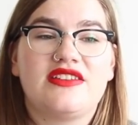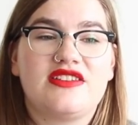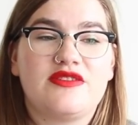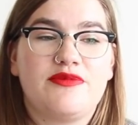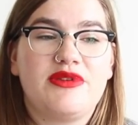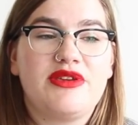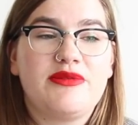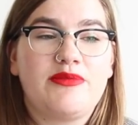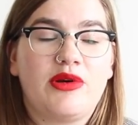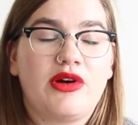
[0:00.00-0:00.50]
to
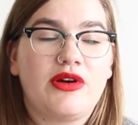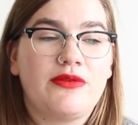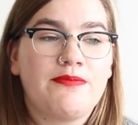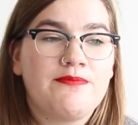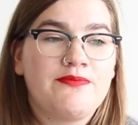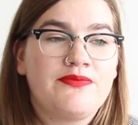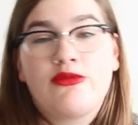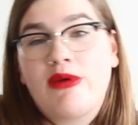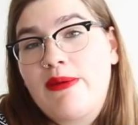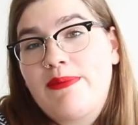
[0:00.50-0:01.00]

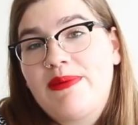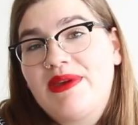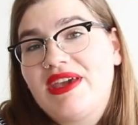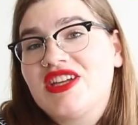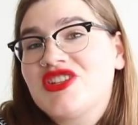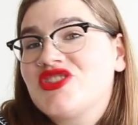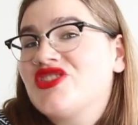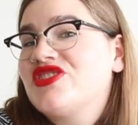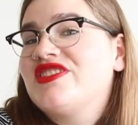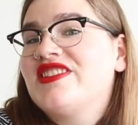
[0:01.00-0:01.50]
people who might be
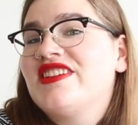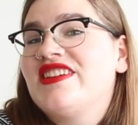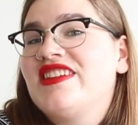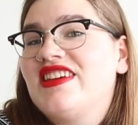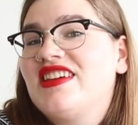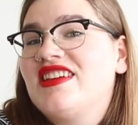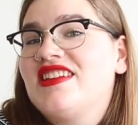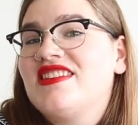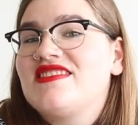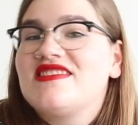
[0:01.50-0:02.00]
interested
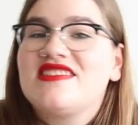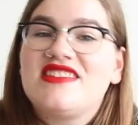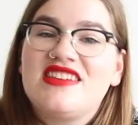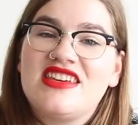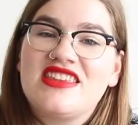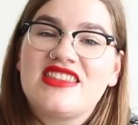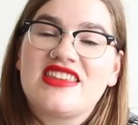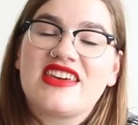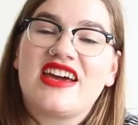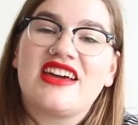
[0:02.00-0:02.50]
in
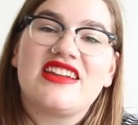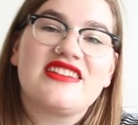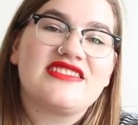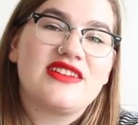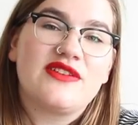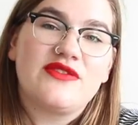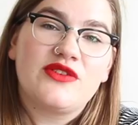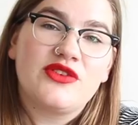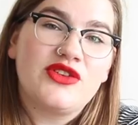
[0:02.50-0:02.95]
seeing the kind of stuff